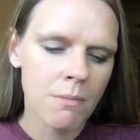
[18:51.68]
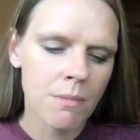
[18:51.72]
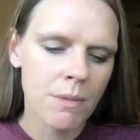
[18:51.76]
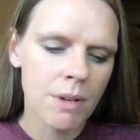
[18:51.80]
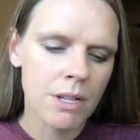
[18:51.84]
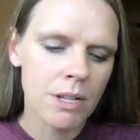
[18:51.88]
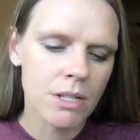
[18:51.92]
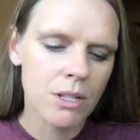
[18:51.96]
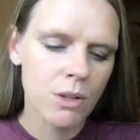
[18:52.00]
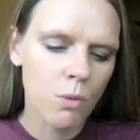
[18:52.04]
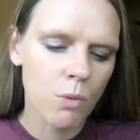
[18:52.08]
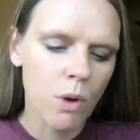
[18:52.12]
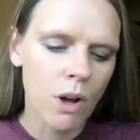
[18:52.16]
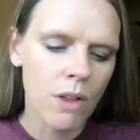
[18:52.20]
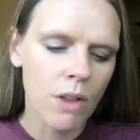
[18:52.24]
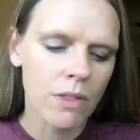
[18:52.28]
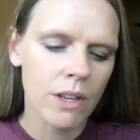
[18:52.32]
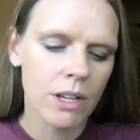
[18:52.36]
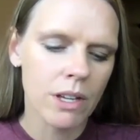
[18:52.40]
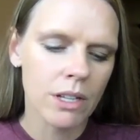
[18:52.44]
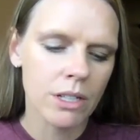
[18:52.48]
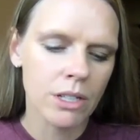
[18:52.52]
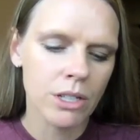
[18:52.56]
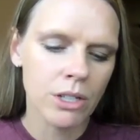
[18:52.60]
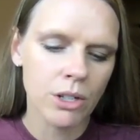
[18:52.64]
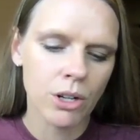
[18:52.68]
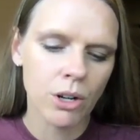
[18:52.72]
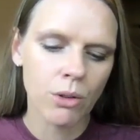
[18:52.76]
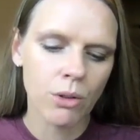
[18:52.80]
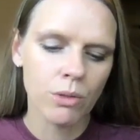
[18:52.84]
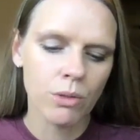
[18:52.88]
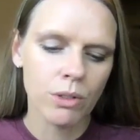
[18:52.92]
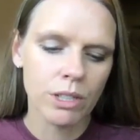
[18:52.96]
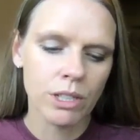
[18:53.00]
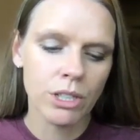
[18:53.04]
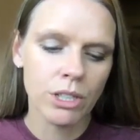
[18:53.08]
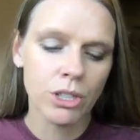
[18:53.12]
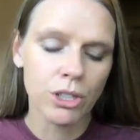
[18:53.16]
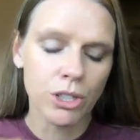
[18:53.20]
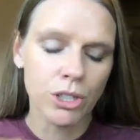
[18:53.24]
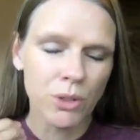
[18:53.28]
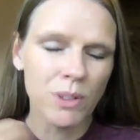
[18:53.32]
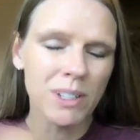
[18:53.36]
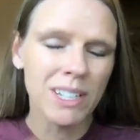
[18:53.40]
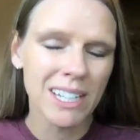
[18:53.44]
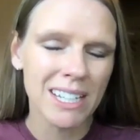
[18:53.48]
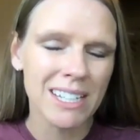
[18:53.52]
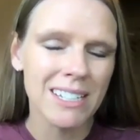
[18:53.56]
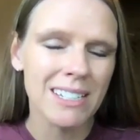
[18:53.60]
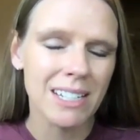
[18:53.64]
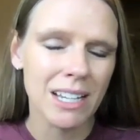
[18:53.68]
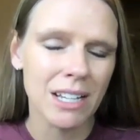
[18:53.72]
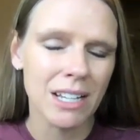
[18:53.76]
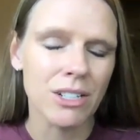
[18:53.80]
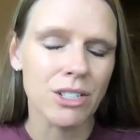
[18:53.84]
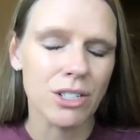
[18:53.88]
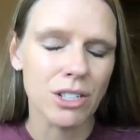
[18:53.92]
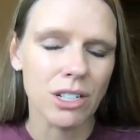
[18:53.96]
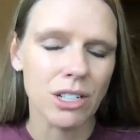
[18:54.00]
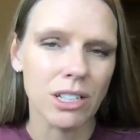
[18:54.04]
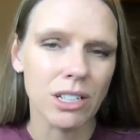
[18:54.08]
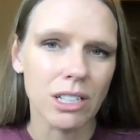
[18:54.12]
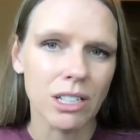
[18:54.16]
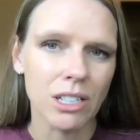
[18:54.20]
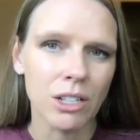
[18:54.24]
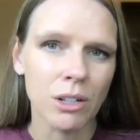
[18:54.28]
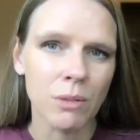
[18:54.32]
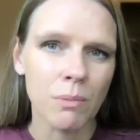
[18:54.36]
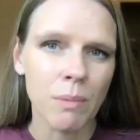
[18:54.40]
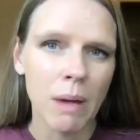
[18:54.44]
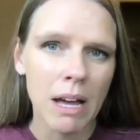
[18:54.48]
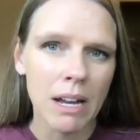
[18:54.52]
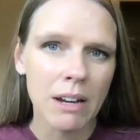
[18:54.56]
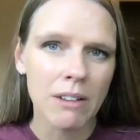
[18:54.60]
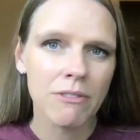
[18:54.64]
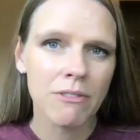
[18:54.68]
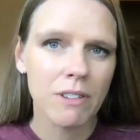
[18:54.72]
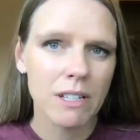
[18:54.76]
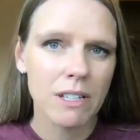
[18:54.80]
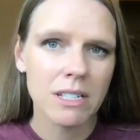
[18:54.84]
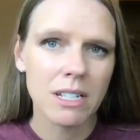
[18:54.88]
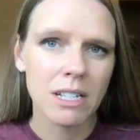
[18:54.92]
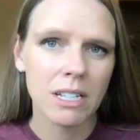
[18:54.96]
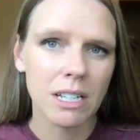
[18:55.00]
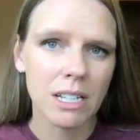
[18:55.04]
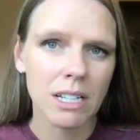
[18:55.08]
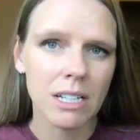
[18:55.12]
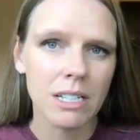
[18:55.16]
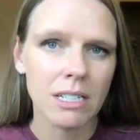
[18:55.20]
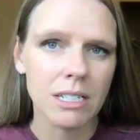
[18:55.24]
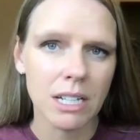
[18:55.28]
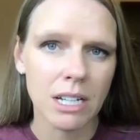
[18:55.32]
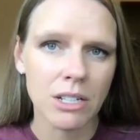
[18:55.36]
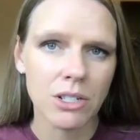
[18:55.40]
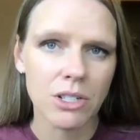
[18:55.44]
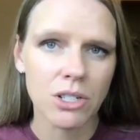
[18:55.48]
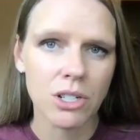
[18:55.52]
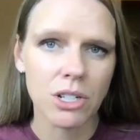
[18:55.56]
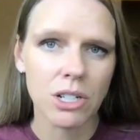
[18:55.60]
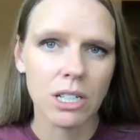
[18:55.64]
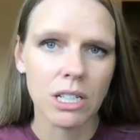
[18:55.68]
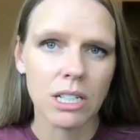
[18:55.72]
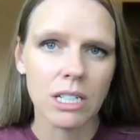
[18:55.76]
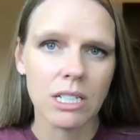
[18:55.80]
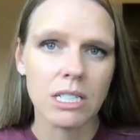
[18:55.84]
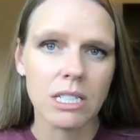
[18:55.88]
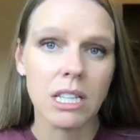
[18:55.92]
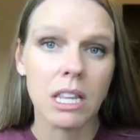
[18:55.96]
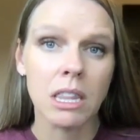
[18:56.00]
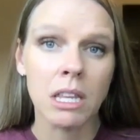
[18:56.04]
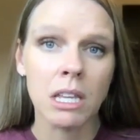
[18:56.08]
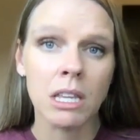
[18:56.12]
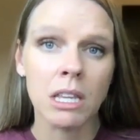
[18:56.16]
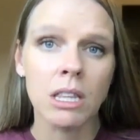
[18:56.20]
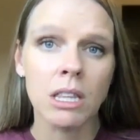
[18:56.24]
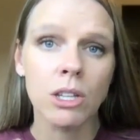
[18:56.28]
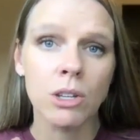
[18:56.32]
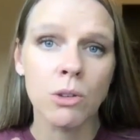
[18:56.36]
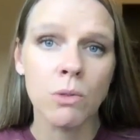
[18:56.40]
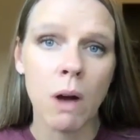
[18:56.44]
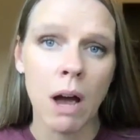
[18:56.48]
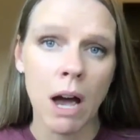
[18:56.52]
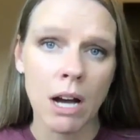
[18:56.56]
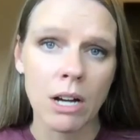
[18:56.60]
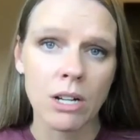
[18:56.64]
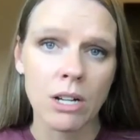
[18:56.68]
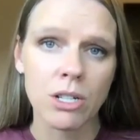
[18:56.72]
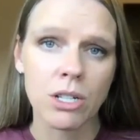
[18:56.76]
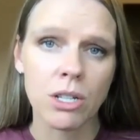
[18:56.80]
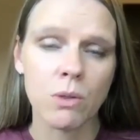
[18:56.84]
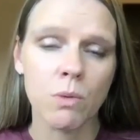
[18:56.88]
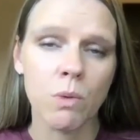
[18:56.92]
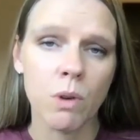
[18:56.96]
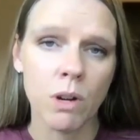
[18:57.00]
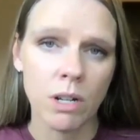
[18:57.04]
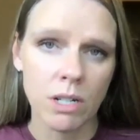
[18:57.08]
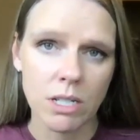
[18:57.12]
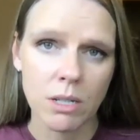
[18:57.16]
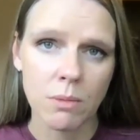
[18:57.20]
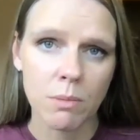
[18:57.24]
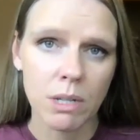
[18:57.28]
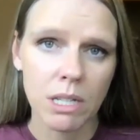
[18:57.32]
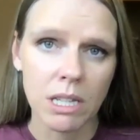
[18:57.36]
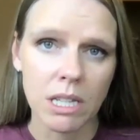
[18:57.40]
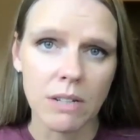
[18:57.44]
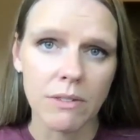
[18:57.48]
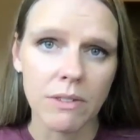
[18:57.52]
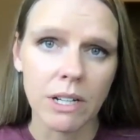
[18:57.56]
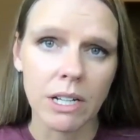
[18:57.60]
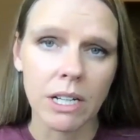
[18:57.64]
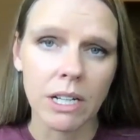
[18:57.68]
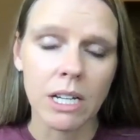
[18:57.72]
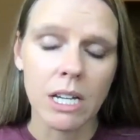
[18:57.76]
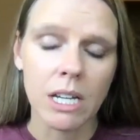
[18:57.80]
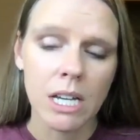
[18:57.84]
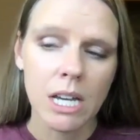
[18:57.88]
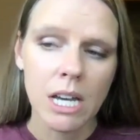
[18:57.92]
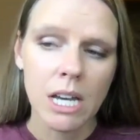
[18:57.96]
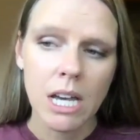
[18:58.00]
is the one that, you're doing it intentionally. You're manifesting it intentionally. It's the thing that you actually want to be living.